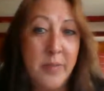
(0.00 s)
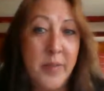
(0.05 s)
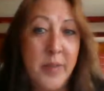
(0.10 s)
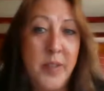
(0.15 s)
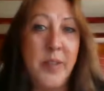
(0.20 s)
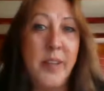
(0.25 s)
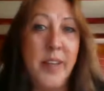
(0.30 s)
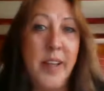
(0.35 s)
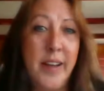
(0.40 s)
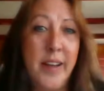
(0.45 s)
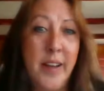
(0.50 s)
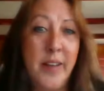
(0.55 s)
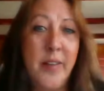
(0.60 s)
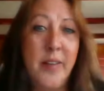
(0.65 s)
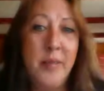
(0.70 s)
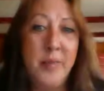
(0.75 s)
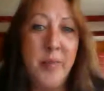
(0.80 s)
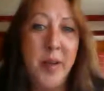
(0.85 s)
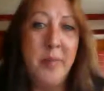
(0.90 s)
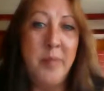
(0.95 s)
to let
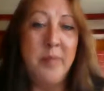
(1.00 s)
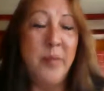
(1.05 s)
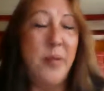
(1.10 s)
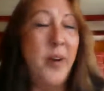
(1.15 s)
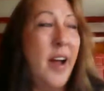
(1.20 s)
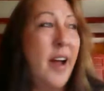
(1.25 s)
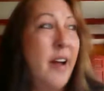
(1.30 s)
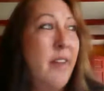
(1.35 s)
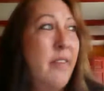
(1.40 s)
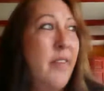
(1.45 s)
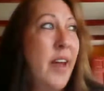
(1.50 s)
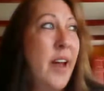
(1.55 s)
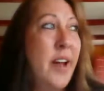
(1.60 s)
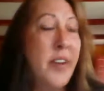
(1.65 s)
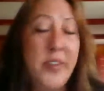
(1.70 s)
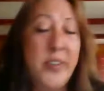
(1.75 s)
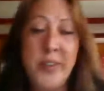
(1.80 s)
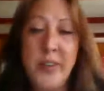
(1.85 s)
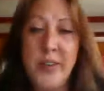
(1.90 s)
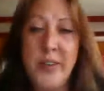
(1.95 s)
other people have
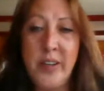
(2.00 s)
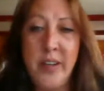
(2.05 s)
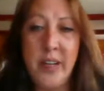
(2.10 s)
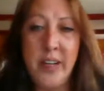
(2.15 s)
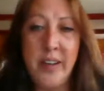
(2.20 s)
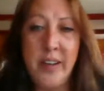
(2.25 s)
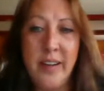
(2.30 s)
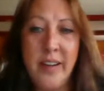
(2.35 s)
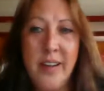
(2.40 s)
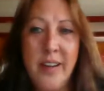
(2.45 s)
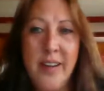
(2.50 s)
that joy